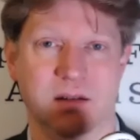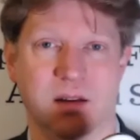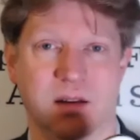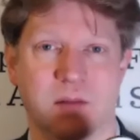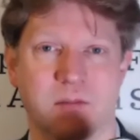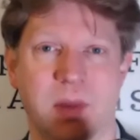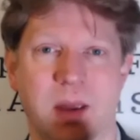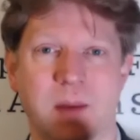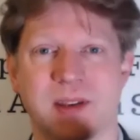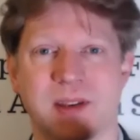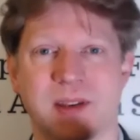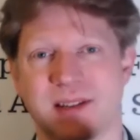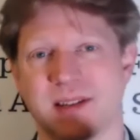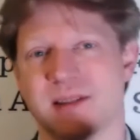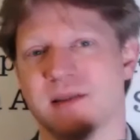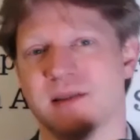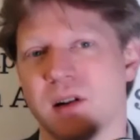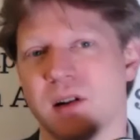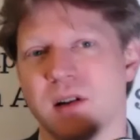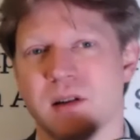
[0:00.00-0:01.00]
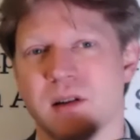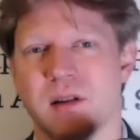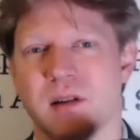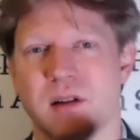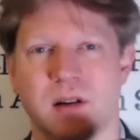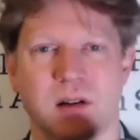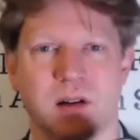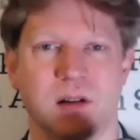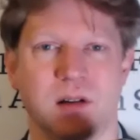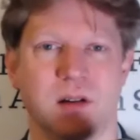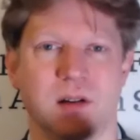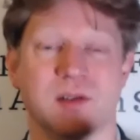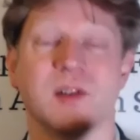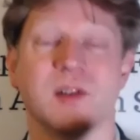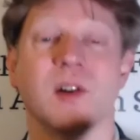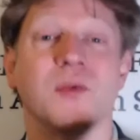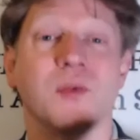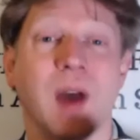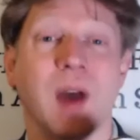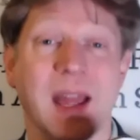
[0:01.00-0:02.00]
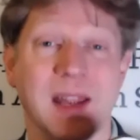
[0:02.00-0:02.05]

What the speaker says: and maybe this is not a software